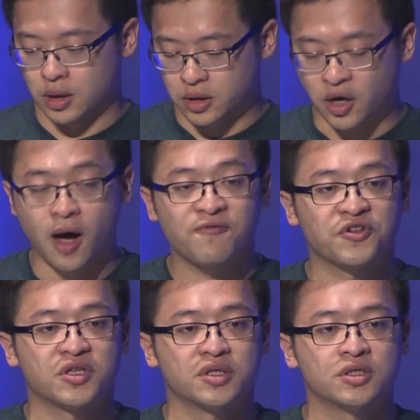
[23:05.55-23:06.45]
the
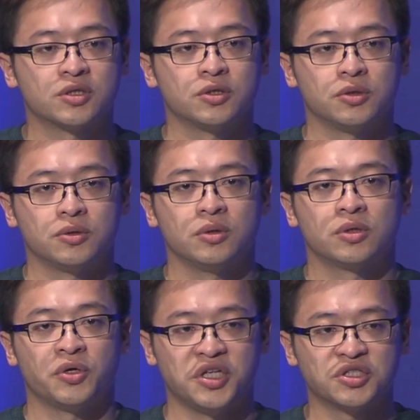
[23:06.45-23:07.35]
confidence to
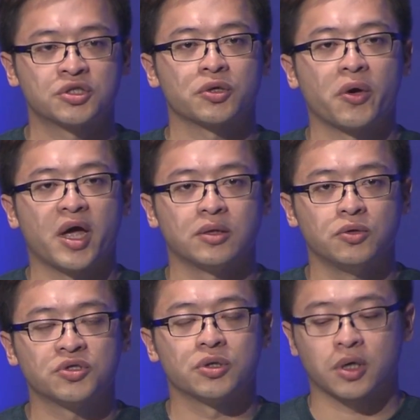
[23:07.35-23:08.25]
install and
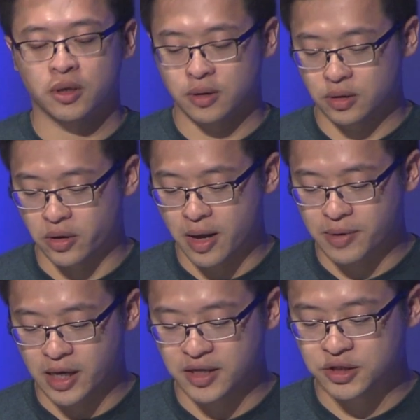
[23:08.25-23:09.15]
use your
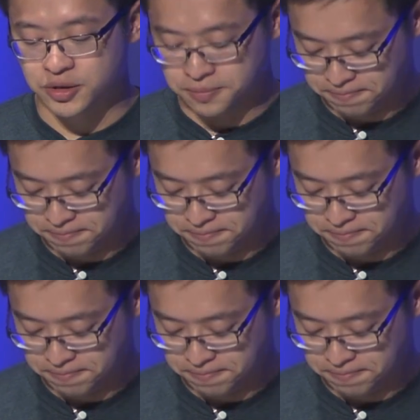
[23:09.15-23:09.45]
application.